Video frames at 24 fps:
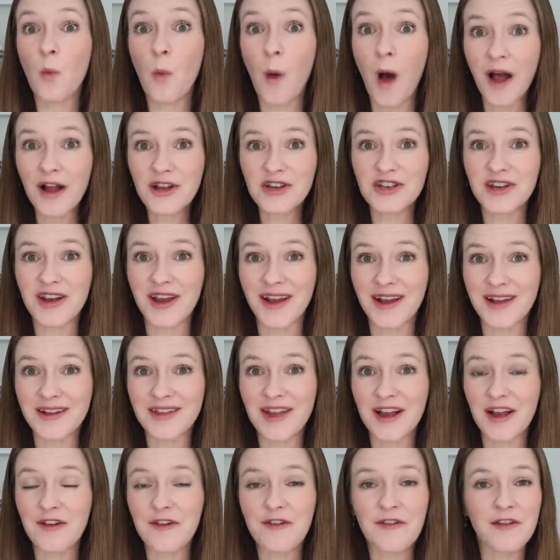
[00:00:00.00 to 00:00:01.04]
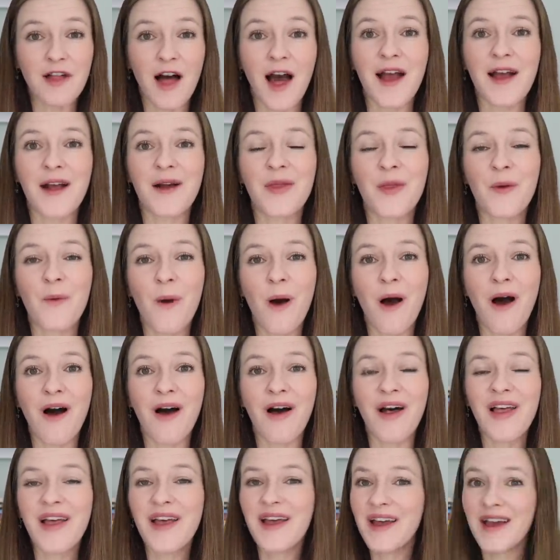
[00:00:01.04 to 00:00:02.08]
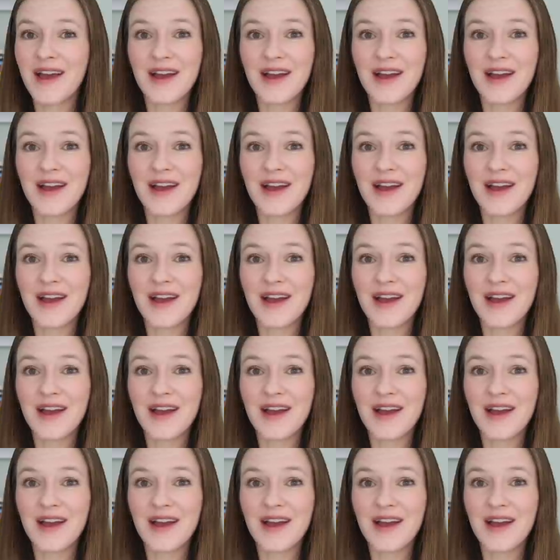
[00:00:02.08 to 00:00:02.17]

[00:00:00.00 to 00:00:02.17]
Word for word: watching like a fly on the wall